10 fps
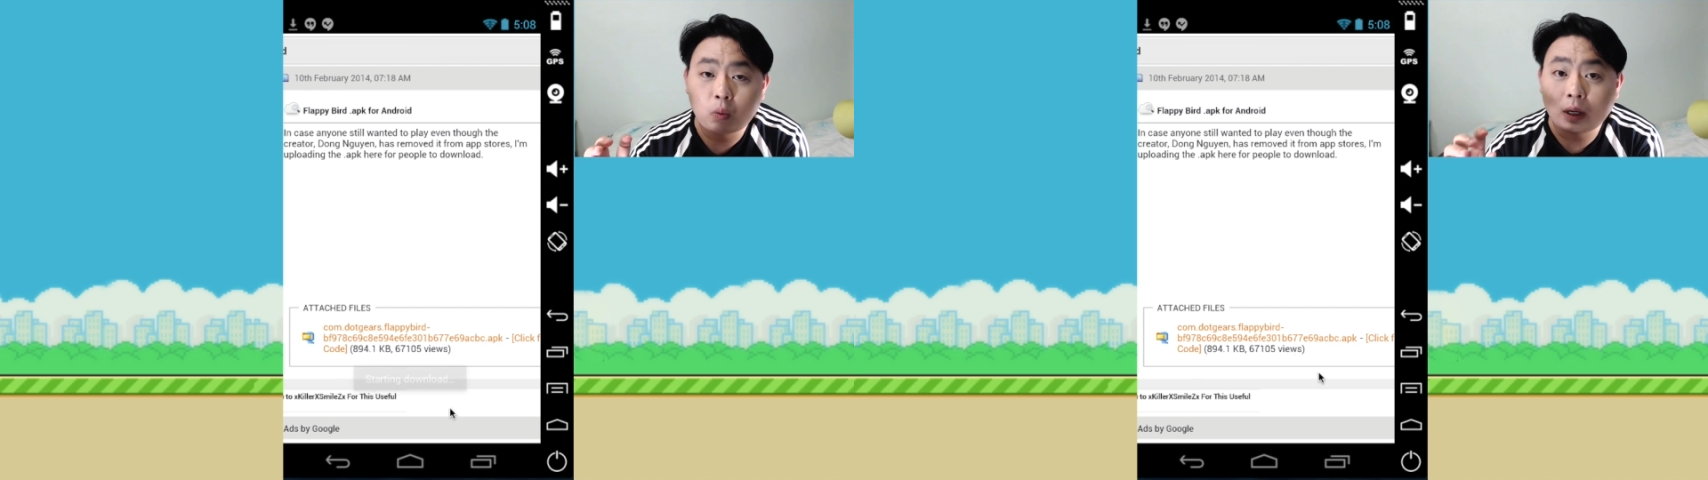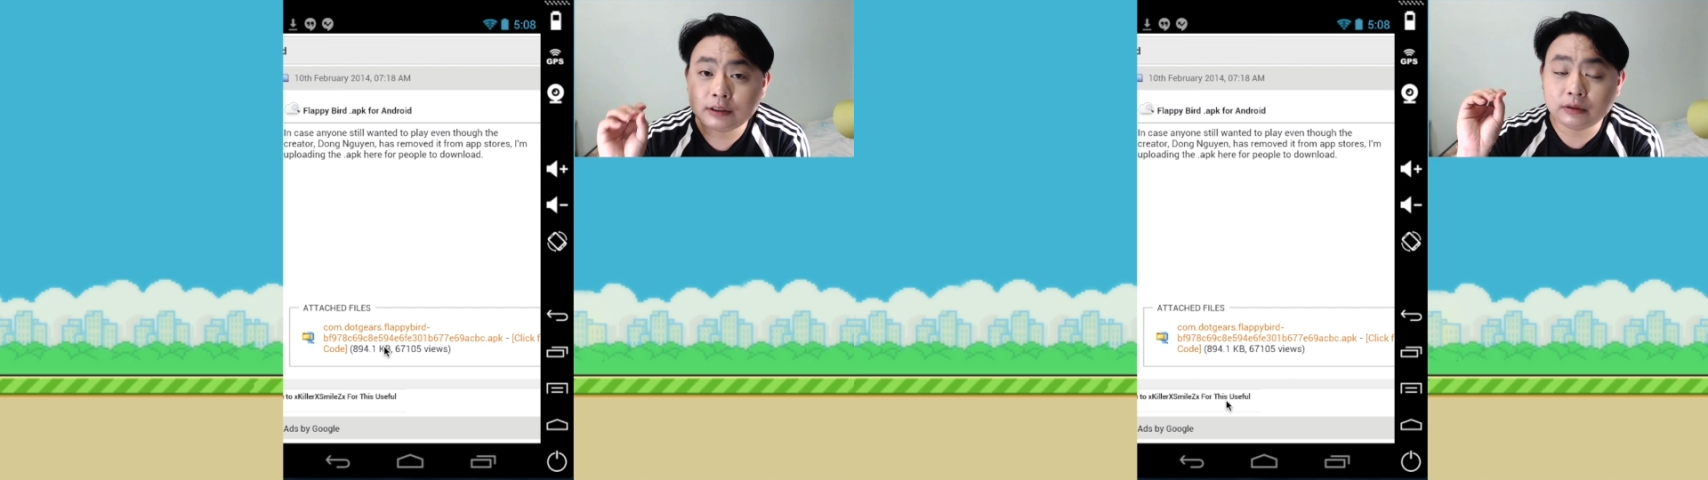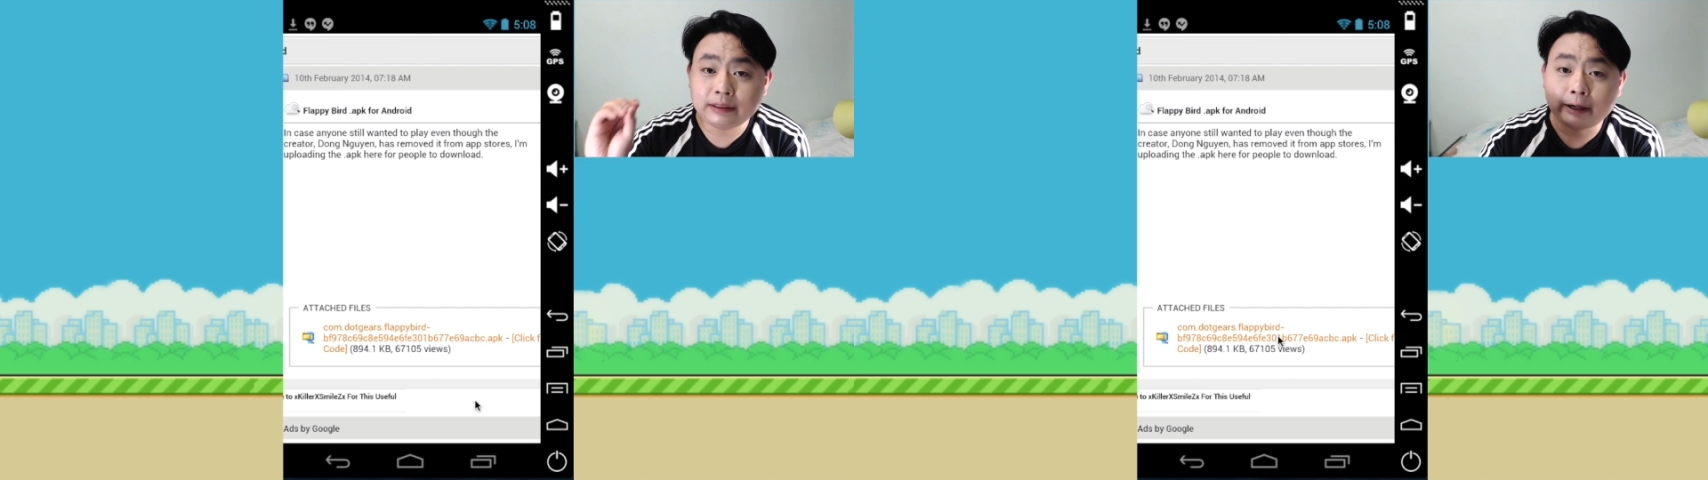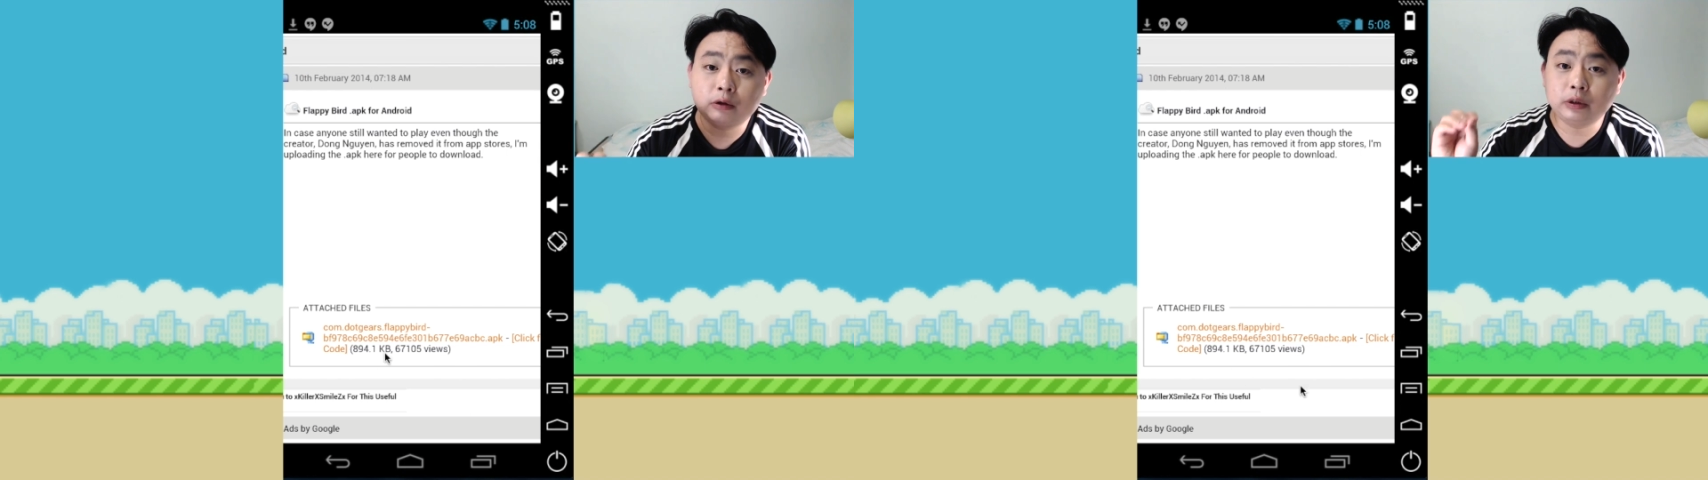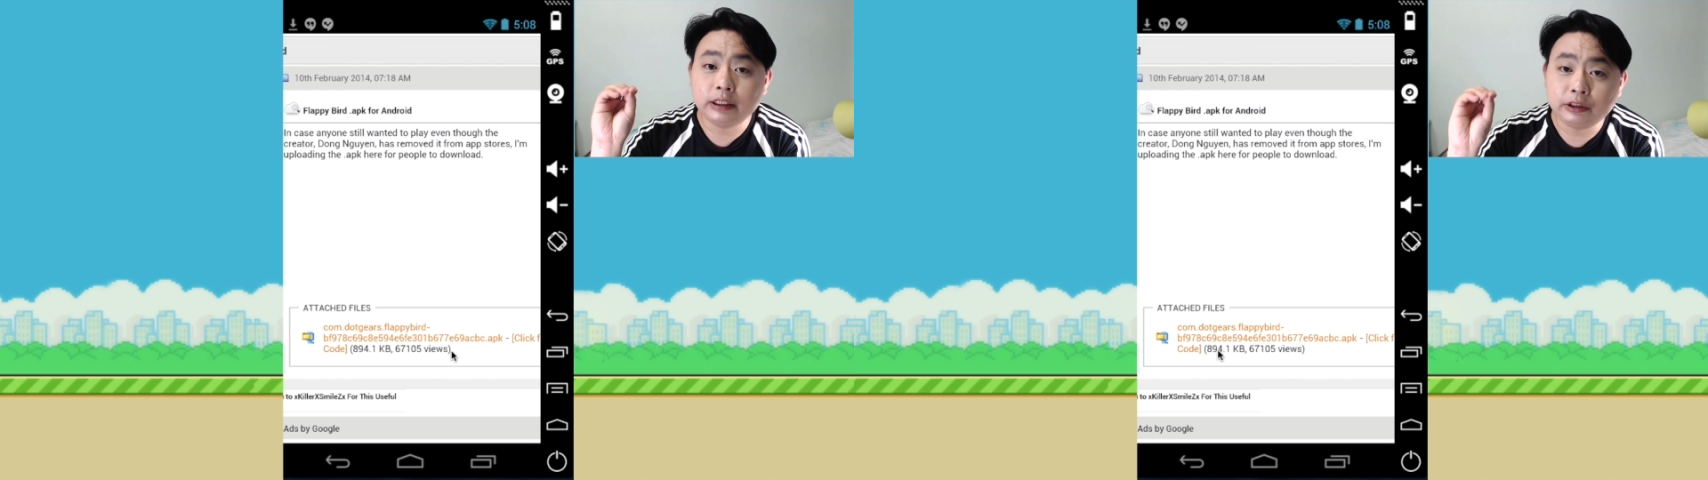once you
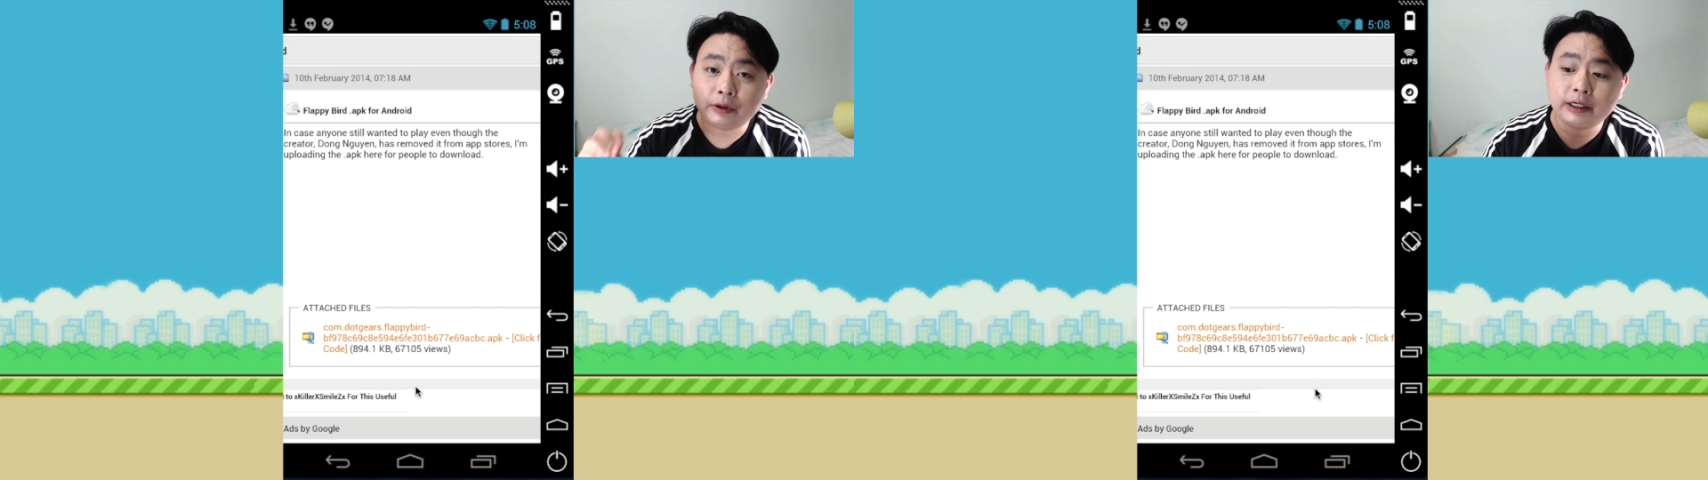download in your